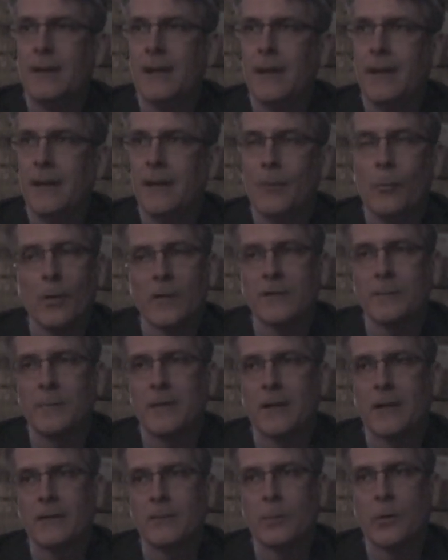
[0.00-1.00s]
And it wasn't
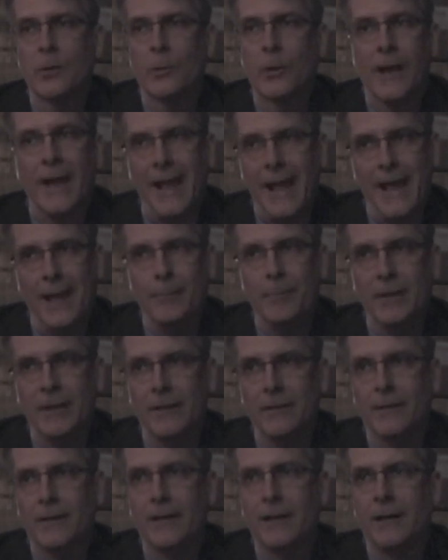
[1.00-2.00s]
because we were
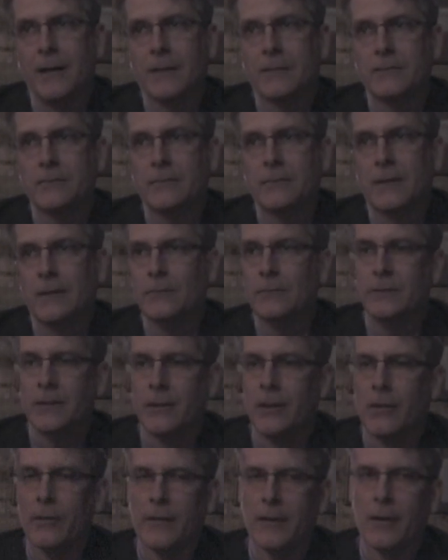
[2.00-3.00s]
happy that he got,
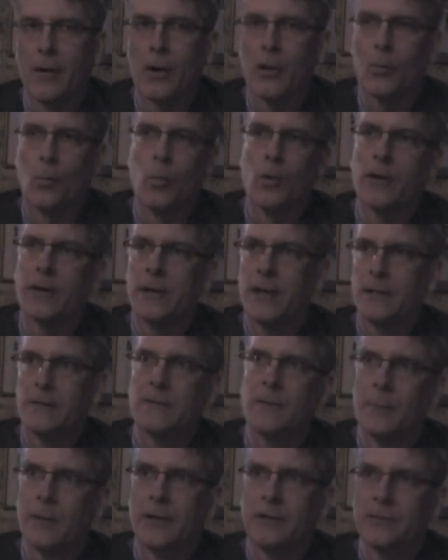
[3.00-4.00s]
you know, that our work got
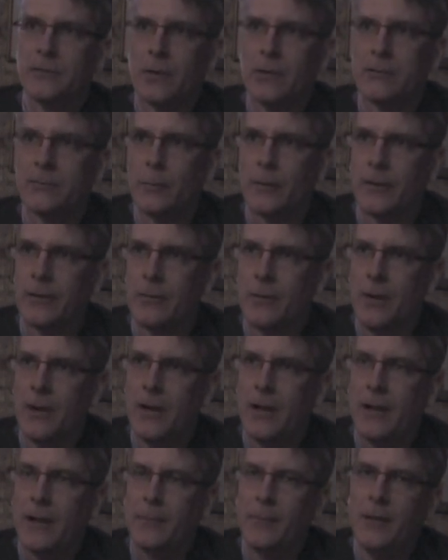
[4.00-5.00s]
somebody charged with a
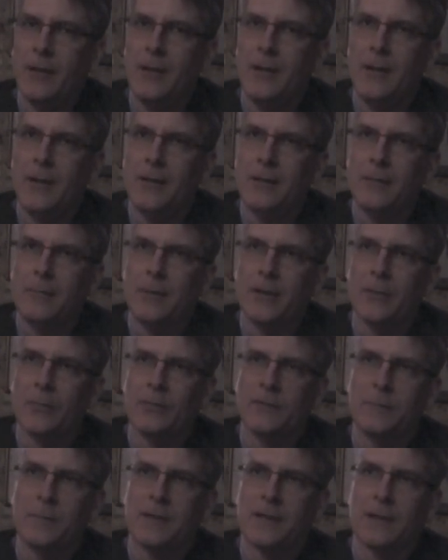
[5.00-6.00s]
crime, but it
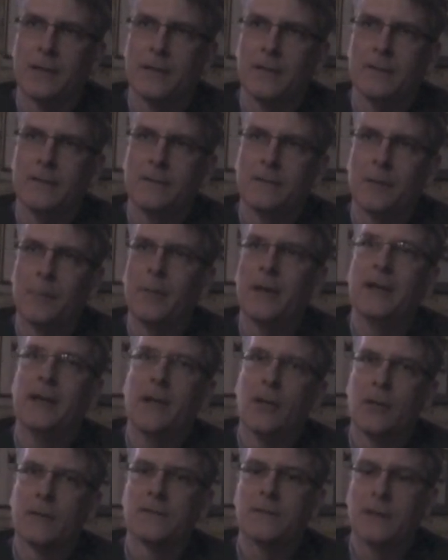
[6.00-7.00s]
was because somebody
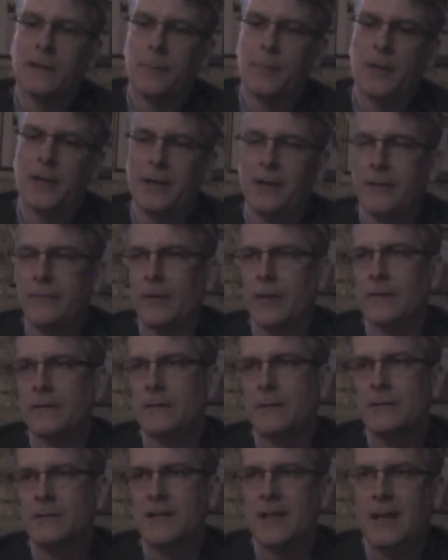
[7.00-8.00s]
else independent of
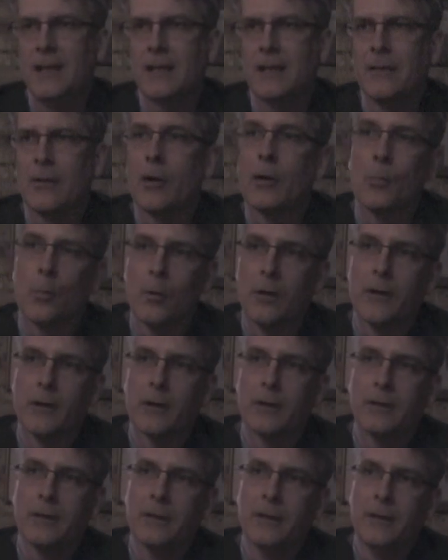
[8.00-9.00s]
us had taken our
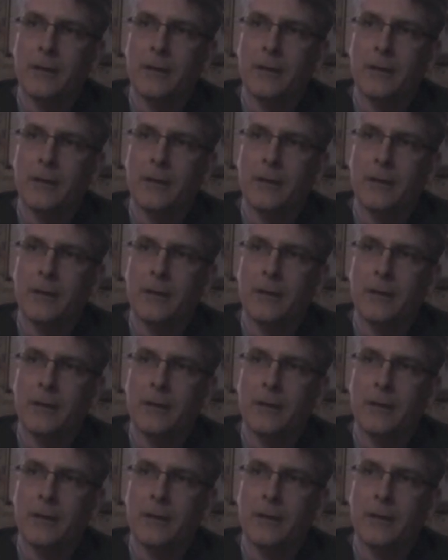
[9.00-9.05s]
work